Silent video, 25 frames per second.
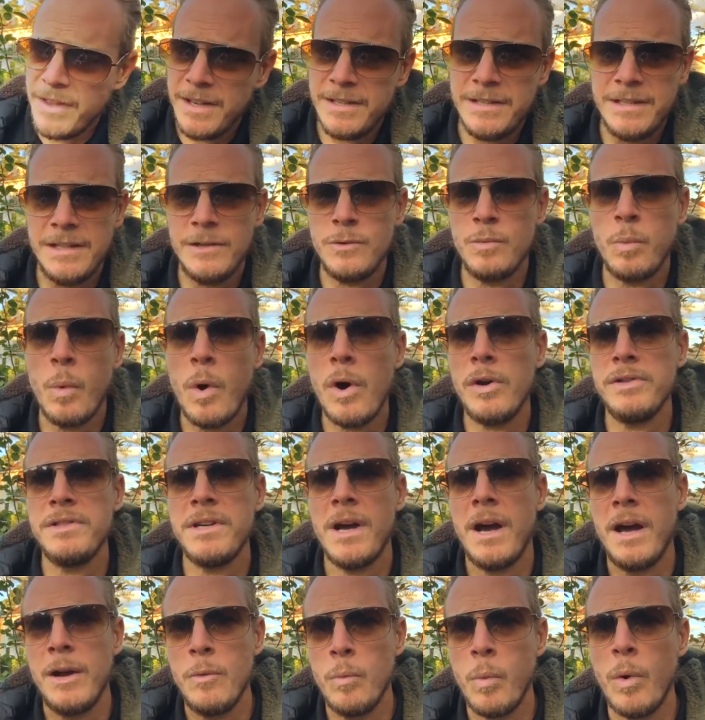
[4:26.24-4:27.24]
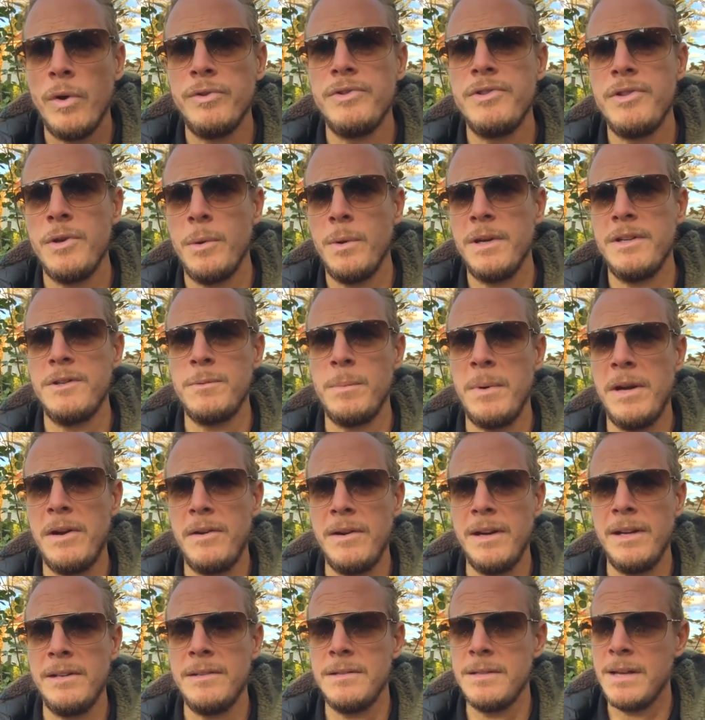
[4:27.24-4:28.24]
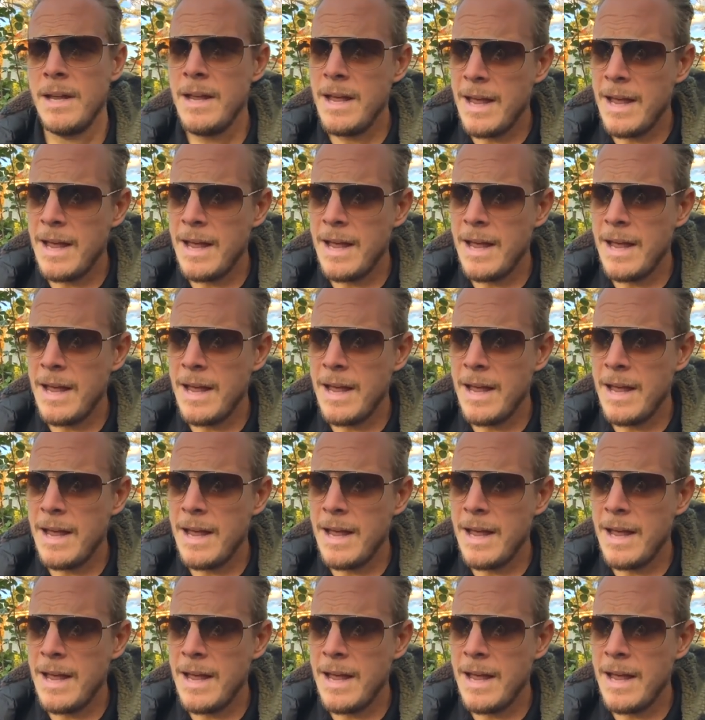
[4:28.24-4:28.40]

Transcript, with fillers: this is what I want to experience.